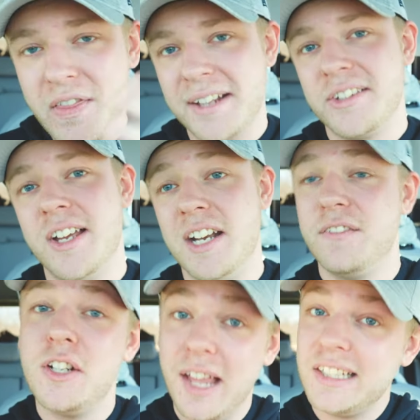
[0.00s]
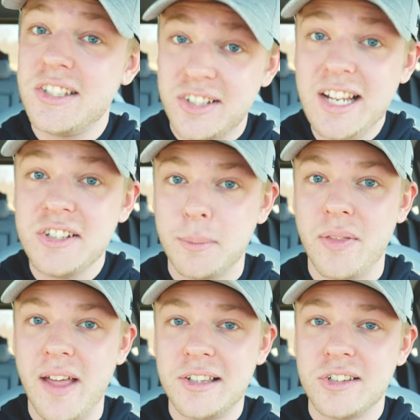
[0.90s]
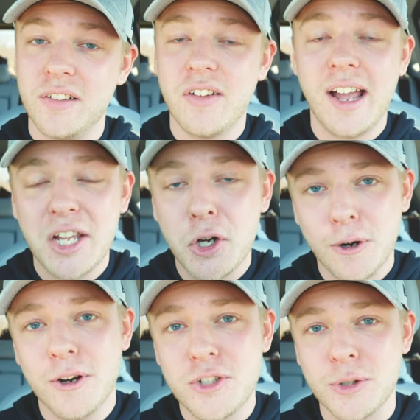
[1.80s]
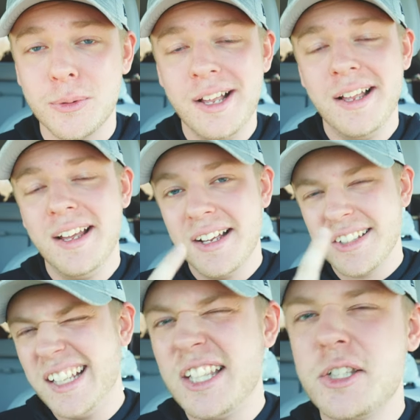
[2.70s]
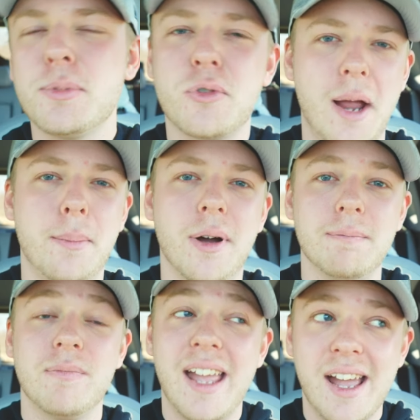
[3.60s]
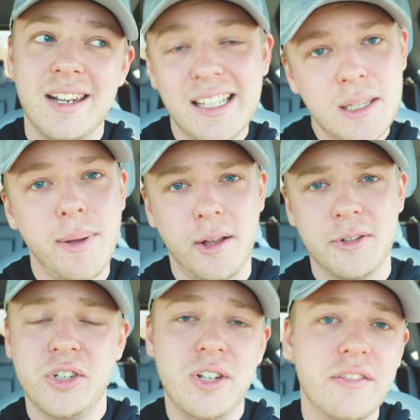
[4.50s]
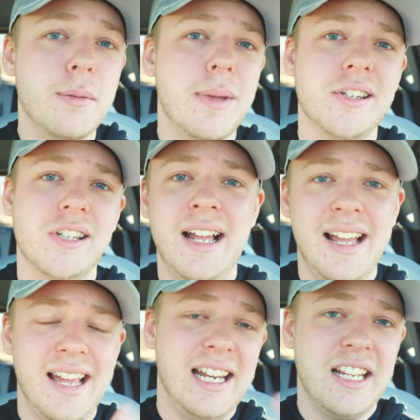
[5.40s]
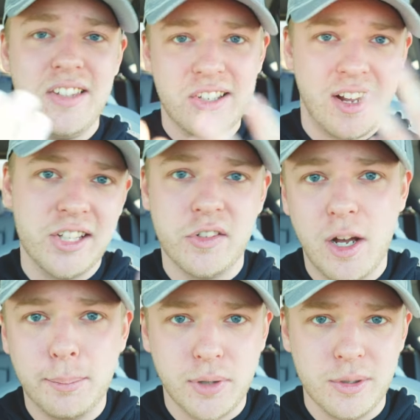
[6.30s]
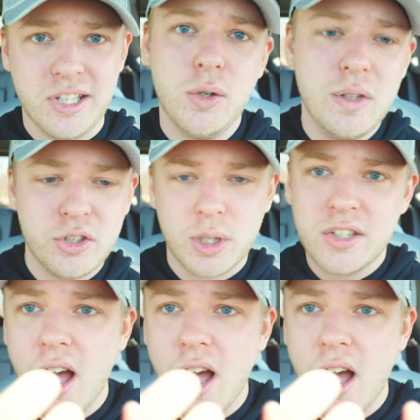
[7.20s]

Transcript: that said, if you'd like to see some of that stuff, I encourage you to hit the subscribe button and hit the bell so you never miss any of these kinds of uploads. I do this sort of